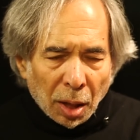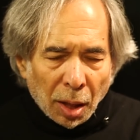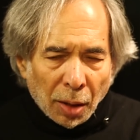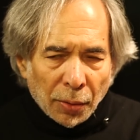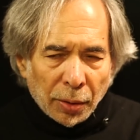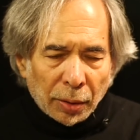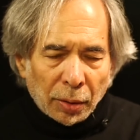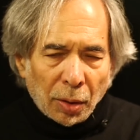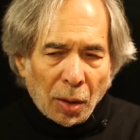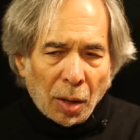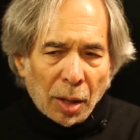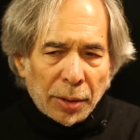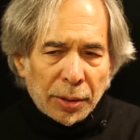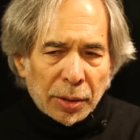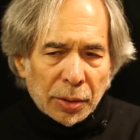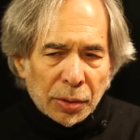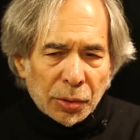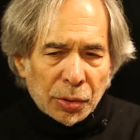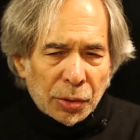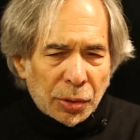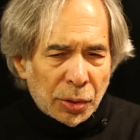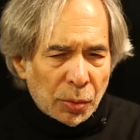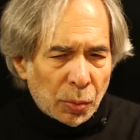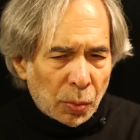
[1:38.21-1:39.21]
other
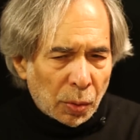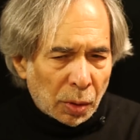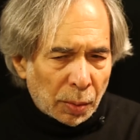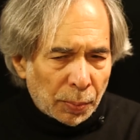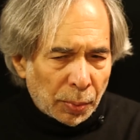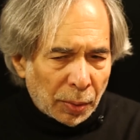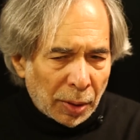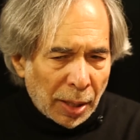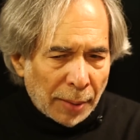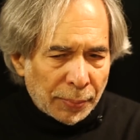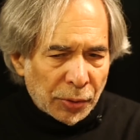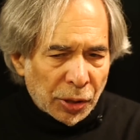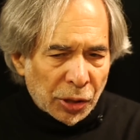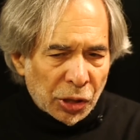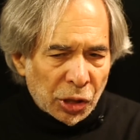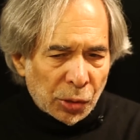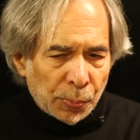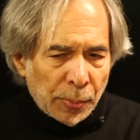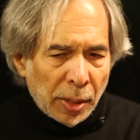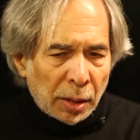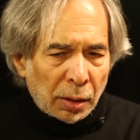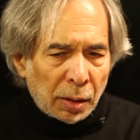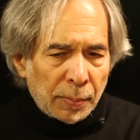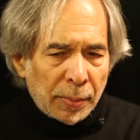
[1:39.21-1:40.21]
artists who were perhaps
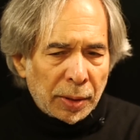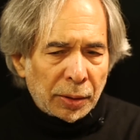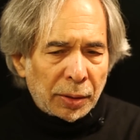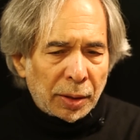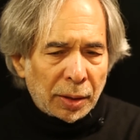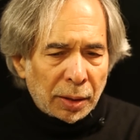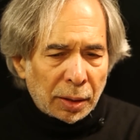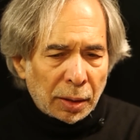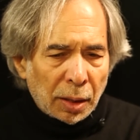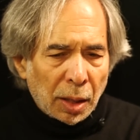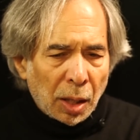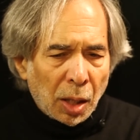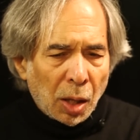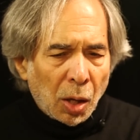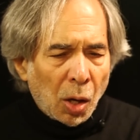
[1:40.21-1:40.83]
experimenting.